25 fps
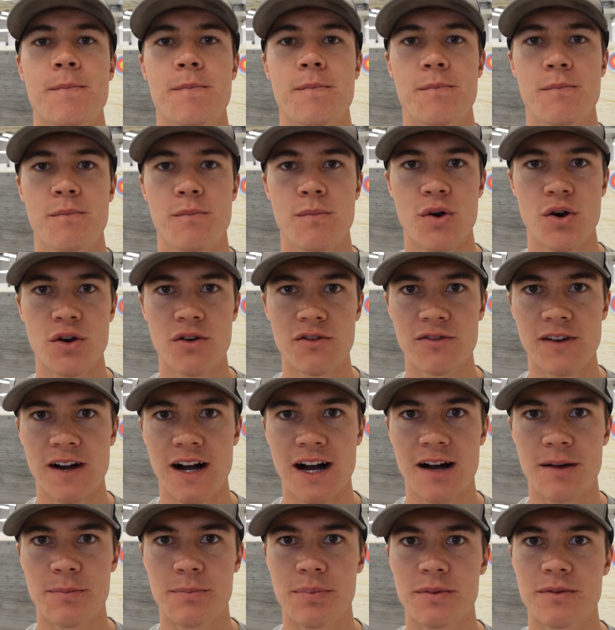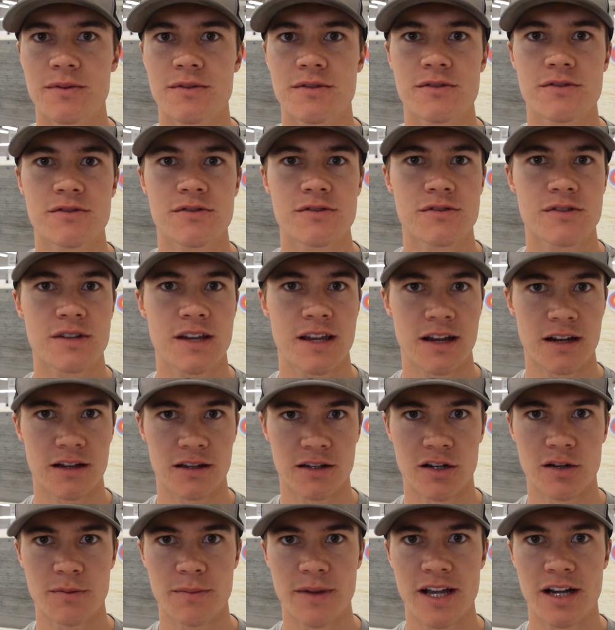move up, get a
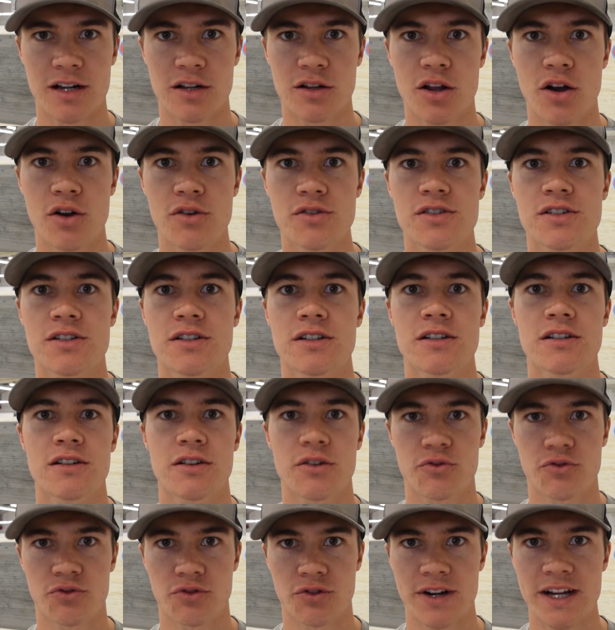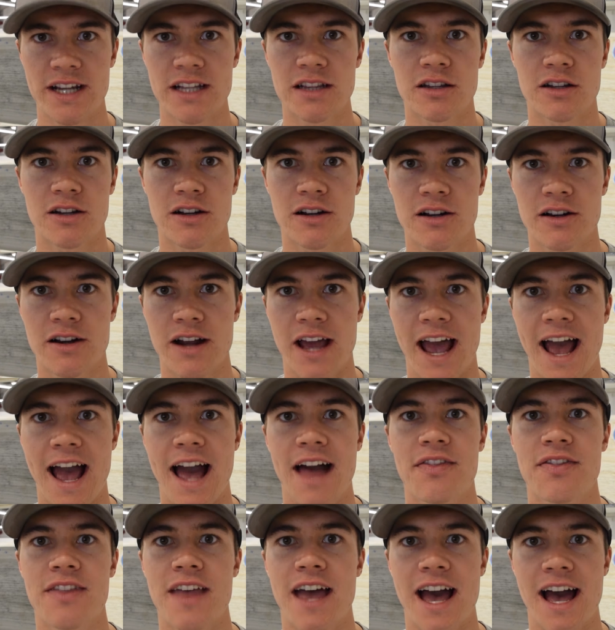little bit closer, relearn
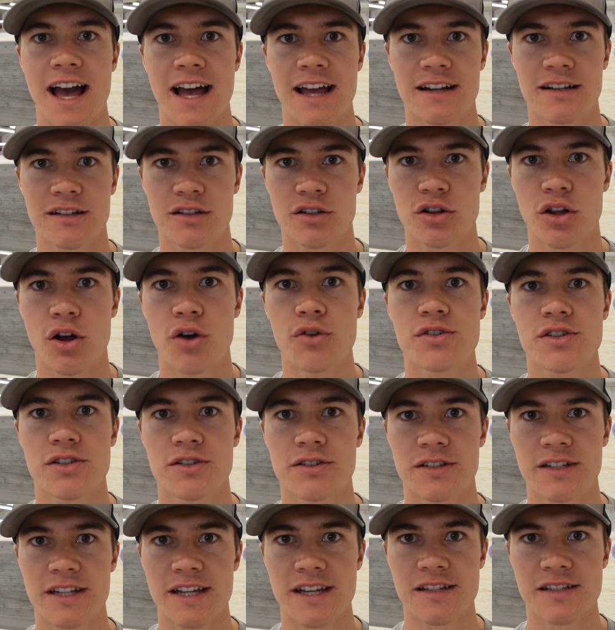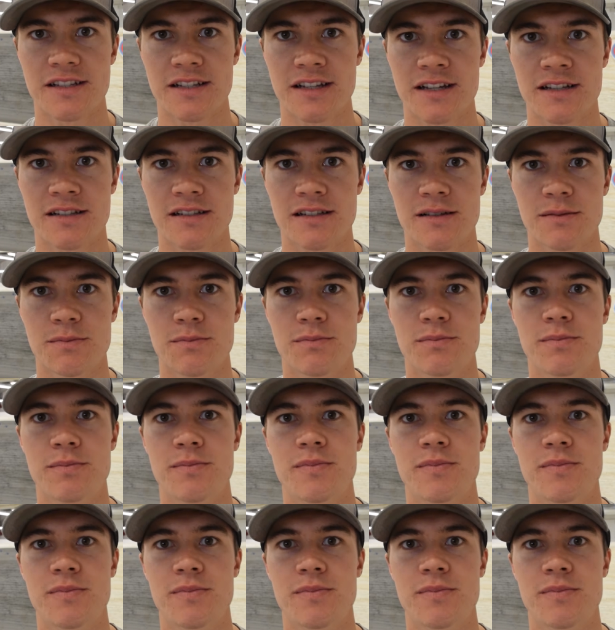at that closer distance,